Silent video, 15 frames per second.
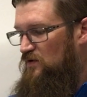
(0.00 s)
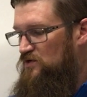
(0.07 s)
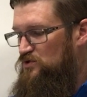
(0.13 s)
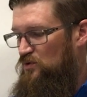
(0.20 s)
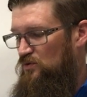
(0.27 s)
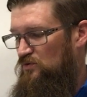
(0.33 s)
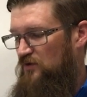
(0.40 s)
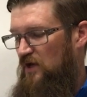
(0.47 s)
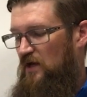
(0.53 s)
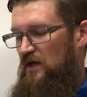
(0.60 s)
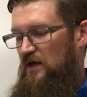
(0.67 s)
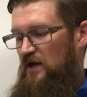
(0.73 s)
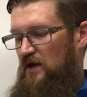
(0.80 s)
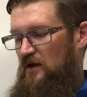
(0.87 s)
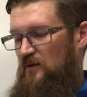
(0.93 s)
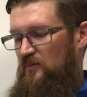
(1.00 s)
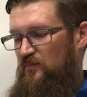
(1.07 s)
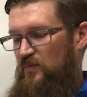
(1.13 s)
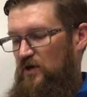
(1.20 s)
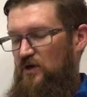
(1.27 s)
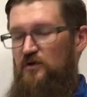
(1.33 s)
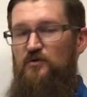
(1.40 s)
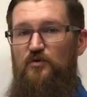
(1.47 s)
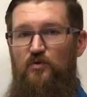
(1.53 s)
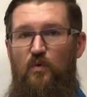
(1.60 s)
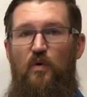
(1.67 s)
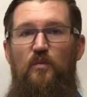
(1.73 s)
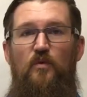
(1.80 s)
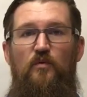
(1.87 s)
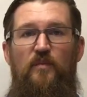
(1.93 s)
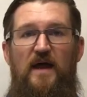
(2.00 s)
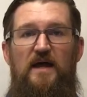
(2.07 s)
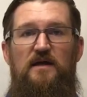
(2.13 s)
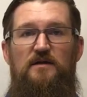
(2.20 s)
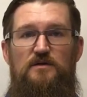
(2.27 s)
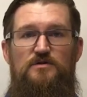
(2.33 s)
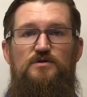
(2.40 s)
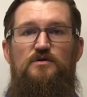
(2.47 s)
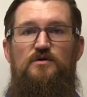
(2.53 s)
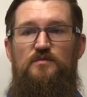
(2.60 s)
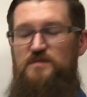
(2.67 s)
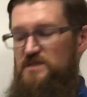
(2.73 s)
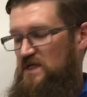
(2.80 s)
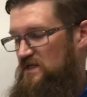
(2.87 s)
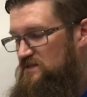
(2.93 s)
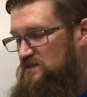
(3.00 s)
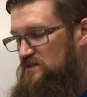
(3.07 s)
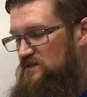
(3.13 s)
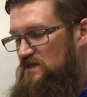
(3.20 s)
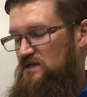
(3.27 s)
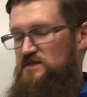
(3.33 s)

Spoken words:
threshold. But under normal bagging circumstances,